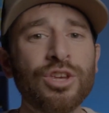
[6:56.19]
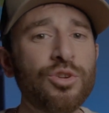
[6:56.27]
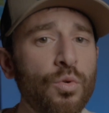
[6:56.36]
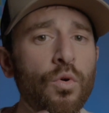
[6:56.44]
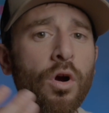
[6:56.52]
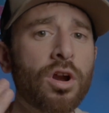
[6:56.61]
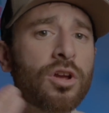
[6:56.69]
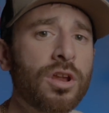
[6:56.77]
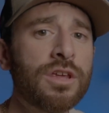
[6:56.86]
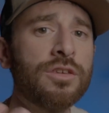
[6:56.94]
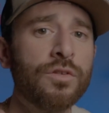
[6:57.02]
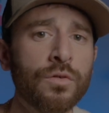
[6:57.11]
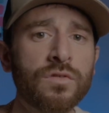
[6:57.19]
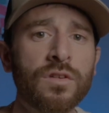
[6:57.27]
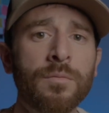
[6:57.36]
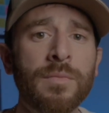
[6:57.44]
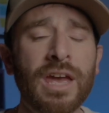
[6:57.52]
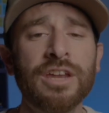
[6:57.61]
you are gonna use
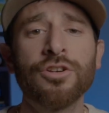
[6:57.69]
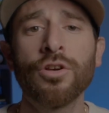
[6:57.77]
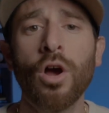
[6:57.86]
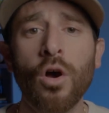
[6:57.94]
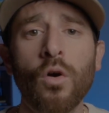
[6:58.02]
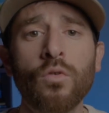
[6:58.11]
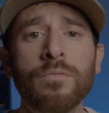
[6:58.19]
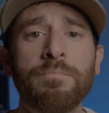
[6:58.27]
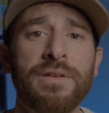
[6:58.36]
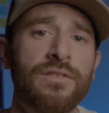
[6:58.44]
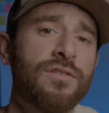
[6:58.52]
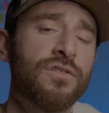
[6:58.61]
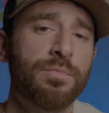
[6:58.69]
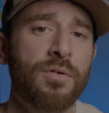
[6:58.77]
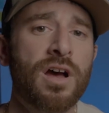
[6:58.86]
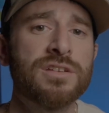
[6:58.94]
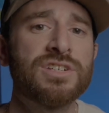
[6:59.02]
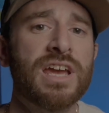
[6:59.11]
them in your own business
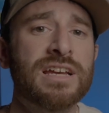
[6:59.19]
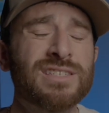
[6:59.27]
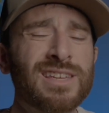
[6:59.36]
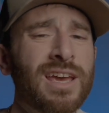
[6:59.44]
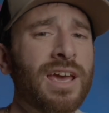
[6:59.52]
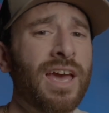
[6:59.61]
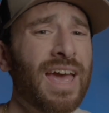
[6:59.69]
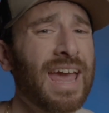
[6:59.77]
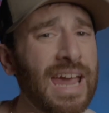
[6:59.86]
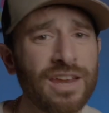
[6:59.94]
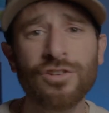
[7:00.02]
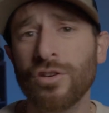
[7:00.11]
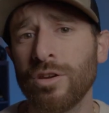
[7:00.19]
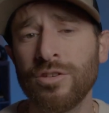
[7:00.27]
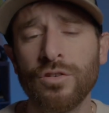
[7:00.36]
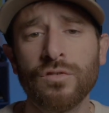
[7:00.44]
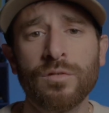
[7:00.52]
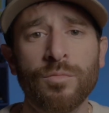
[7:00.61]
projects, and you're gonna
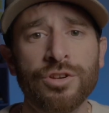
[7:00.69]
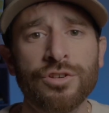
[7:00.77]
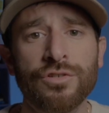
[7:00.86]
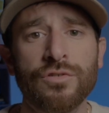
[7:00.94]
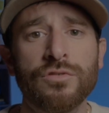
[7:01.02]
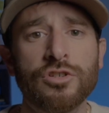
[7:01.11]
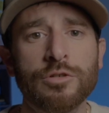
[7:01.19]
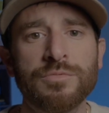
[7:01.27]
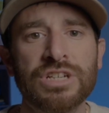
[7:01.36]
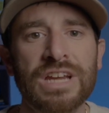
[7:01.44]
use them on your YouTube